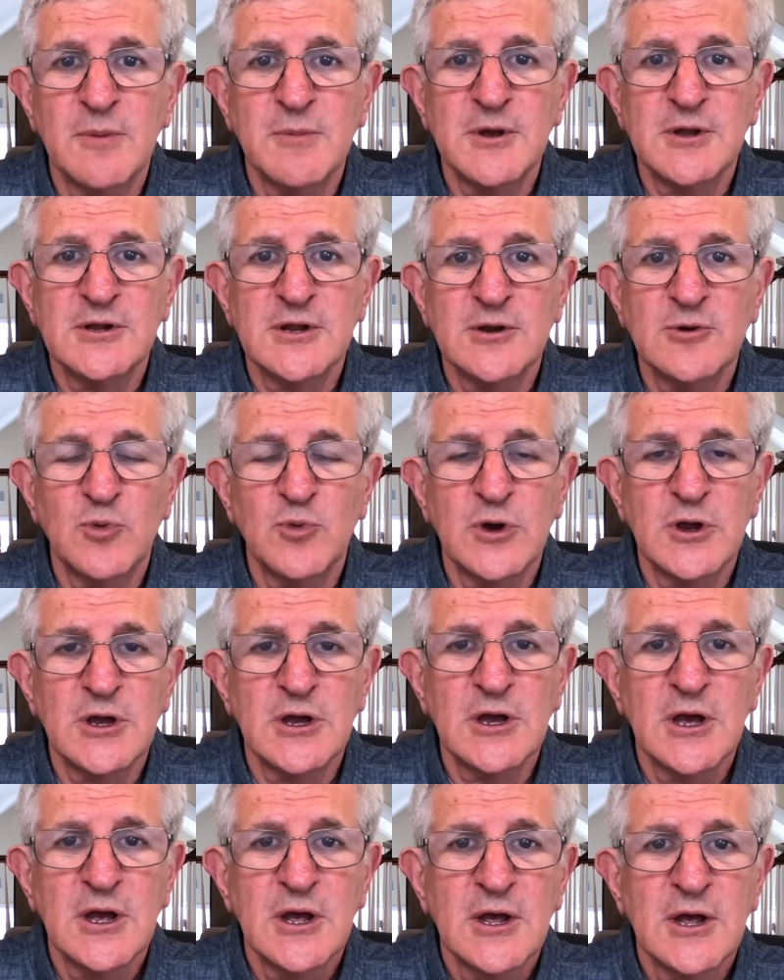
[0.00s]
mean, did
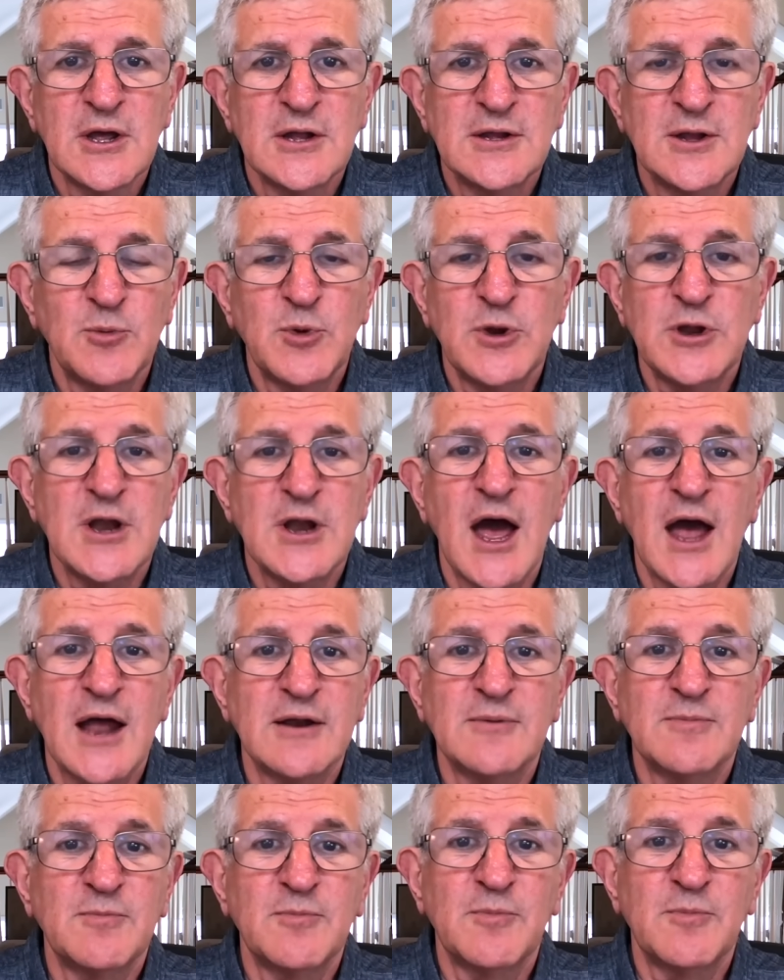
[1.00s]
we did we
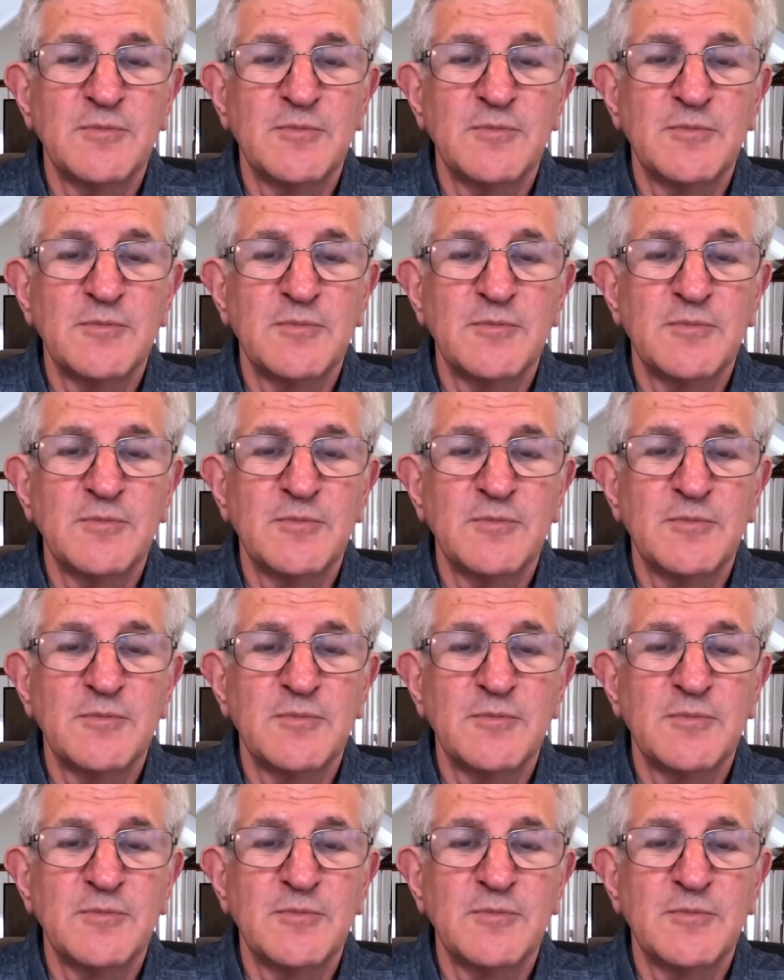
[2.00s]
not